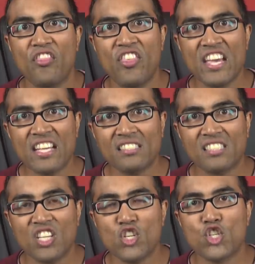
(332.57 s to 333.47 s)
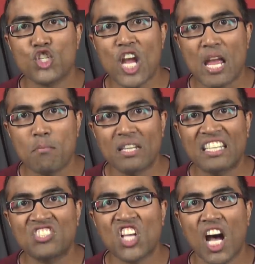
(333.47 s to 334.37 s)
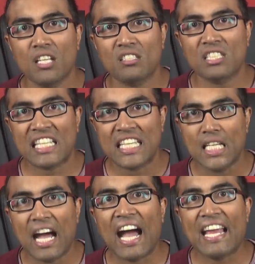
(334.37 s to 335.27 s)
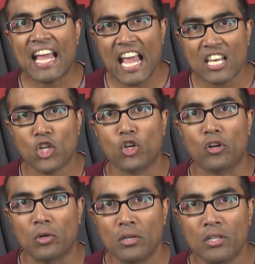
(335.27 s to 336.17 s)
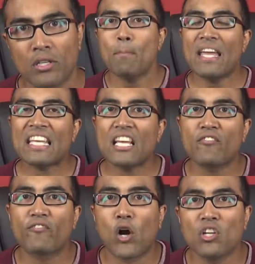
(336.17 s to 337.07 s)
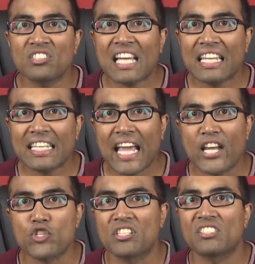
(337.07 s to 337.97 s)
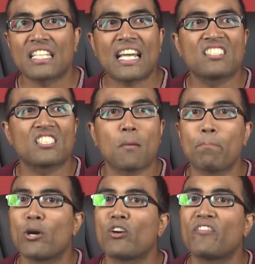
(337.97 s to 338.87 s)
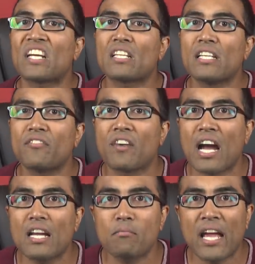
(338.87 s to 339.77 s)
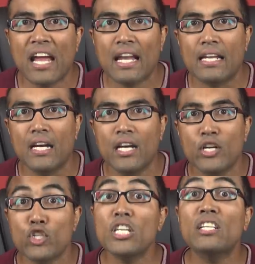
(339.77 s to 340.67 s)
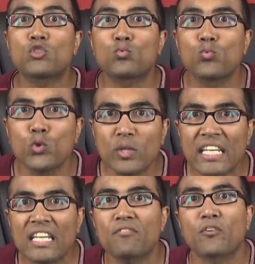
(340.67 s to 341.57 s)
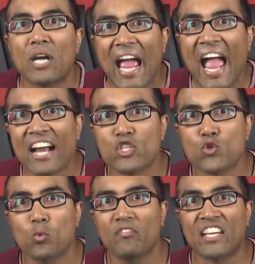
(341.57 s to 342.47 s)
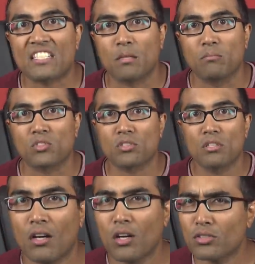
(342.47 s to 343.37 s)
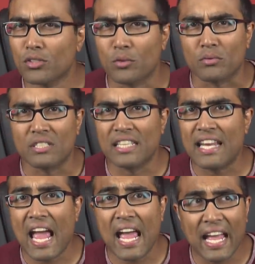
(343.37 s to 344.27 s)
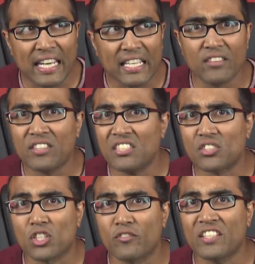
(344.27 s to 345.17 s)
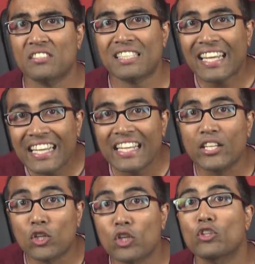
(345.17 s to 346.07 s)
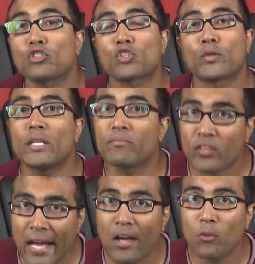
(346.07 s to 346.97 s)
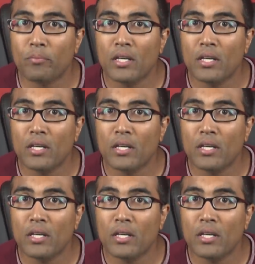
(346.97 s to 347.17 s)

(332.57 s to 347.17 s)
This shameless hussy, I hate her. Making false allegations against a perfectly fine man. She is ruining it for actual victims. Also, did any of these servants hear her scream for help?